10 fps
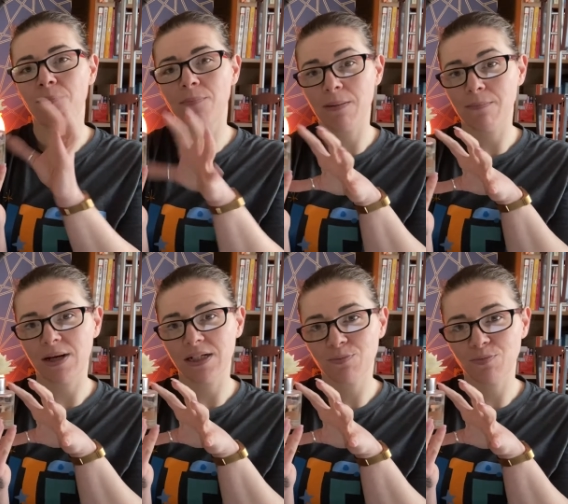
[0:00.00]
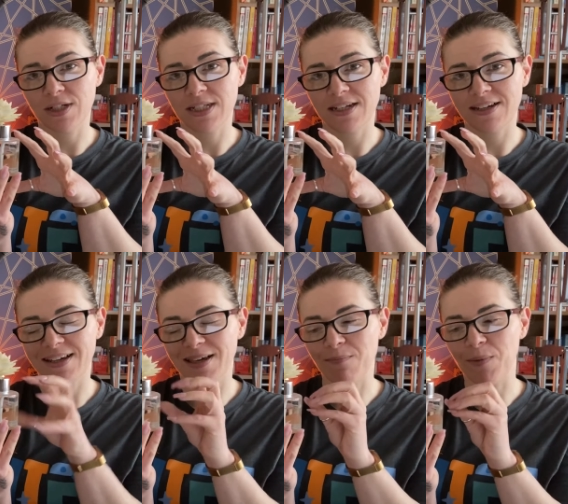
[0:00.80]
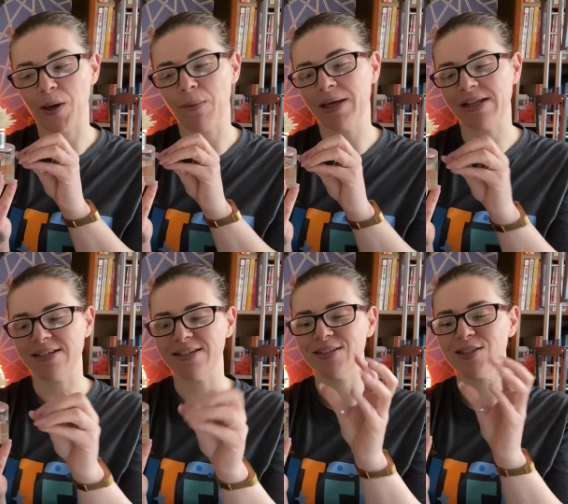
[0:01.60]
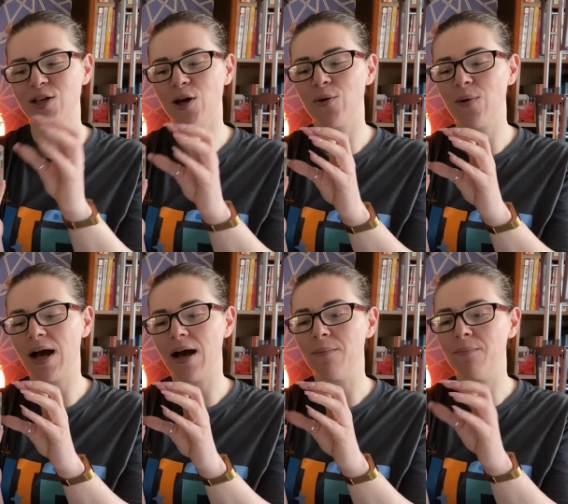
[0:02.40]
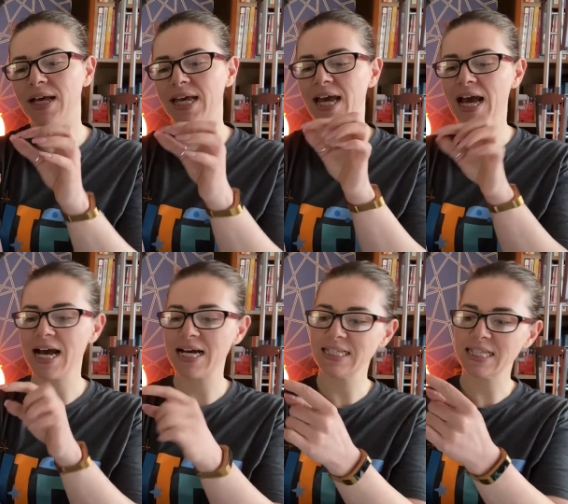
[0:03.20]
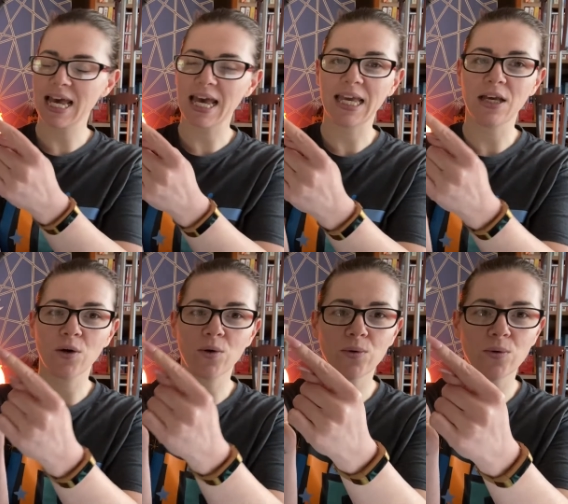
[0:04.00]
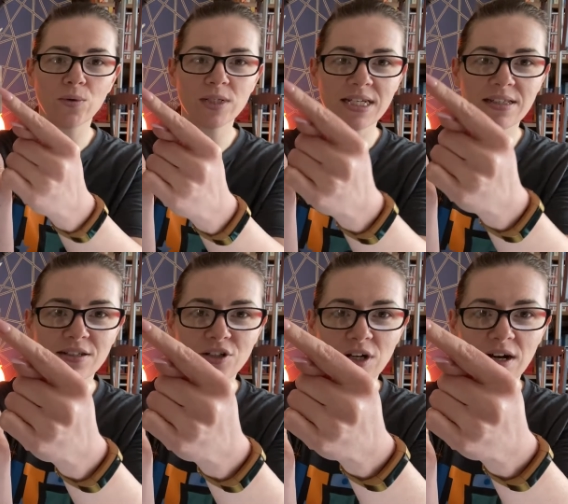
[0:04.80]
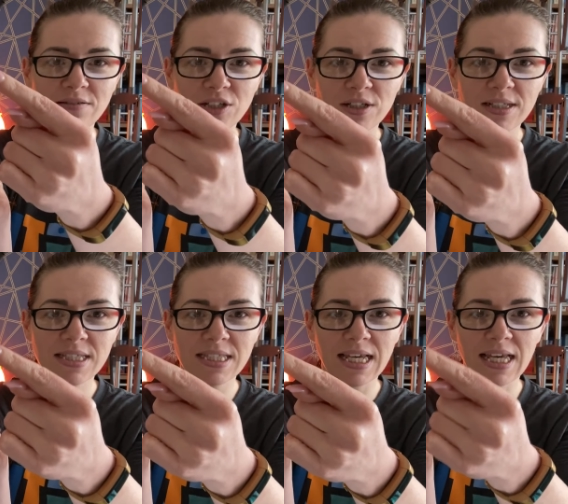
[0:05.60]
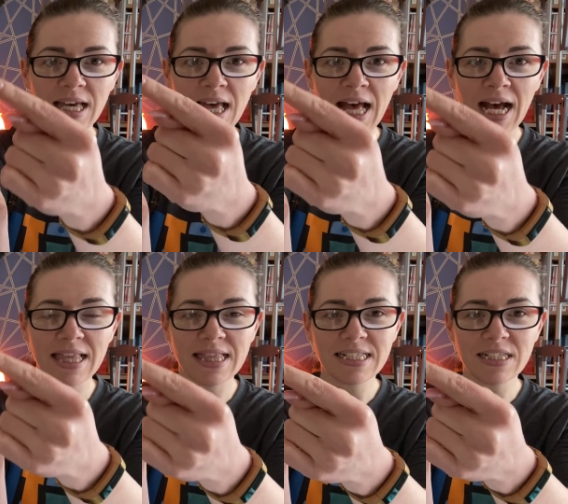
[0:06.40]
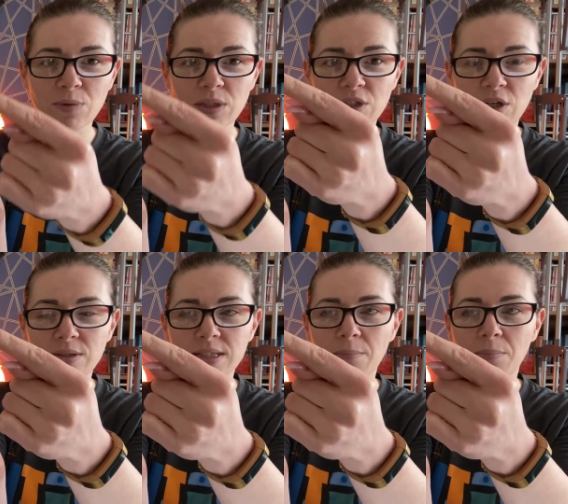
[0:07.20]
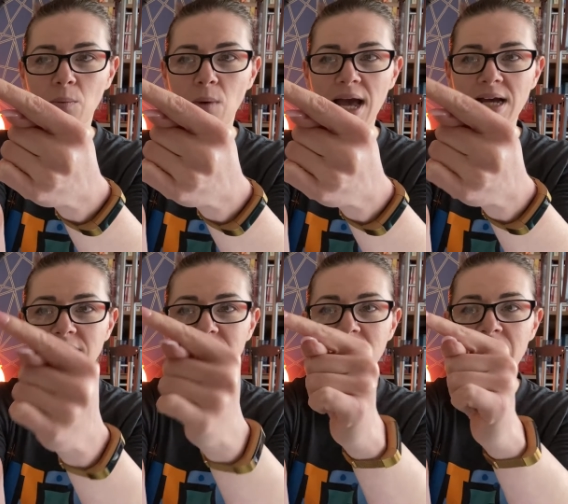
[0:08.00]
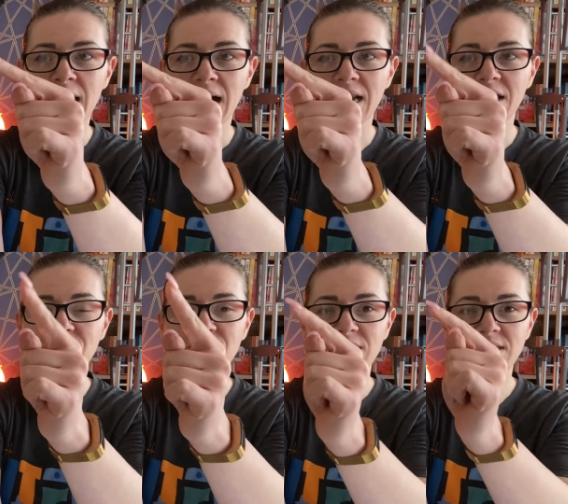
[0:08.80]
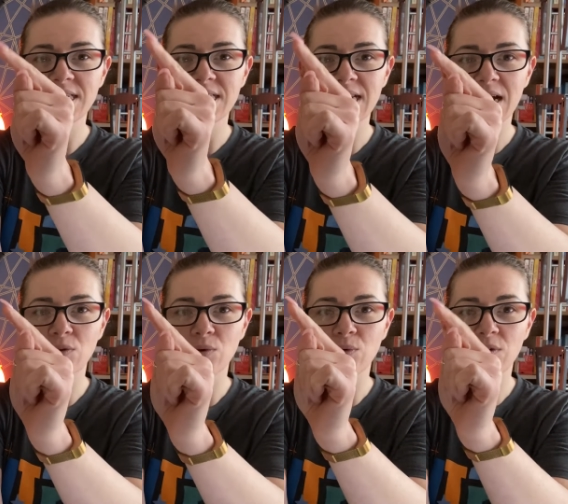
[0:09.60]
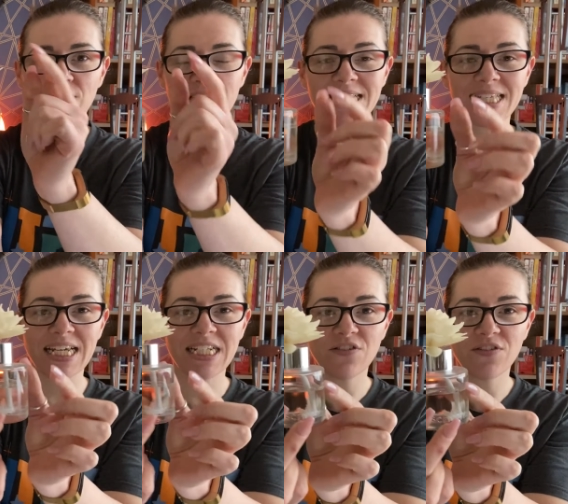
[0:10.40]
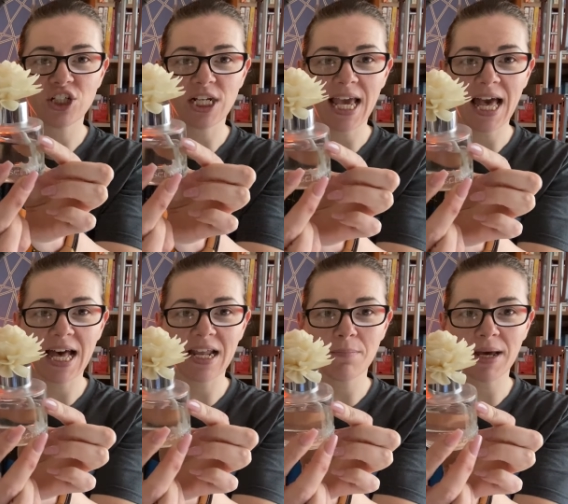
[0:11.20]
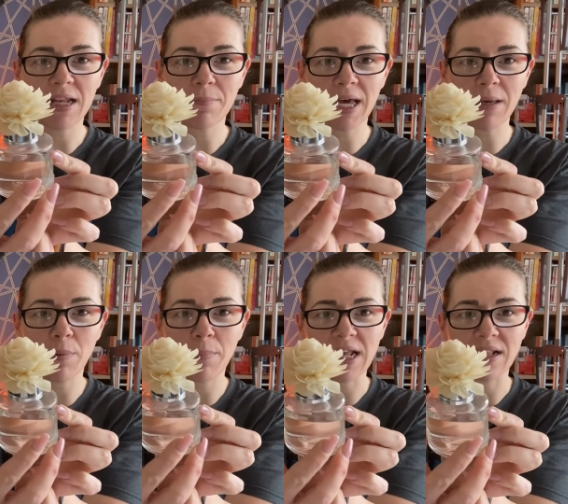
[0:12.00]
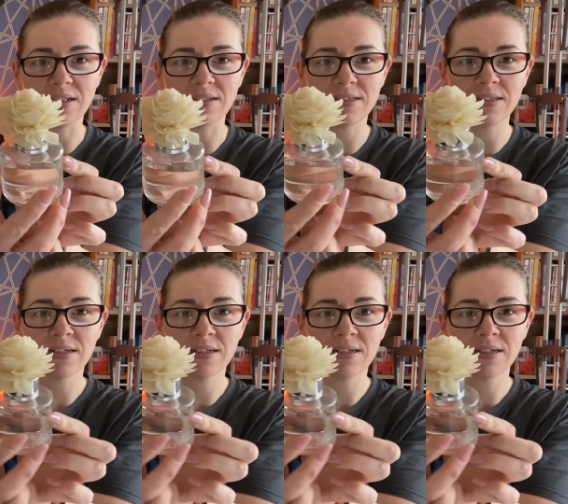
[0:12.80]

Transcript: but much prettier in my opinion. So it has a cord in the jar, as you can see, and this is what soaks up the wax, and it filters down all of these individually handmade paper petals.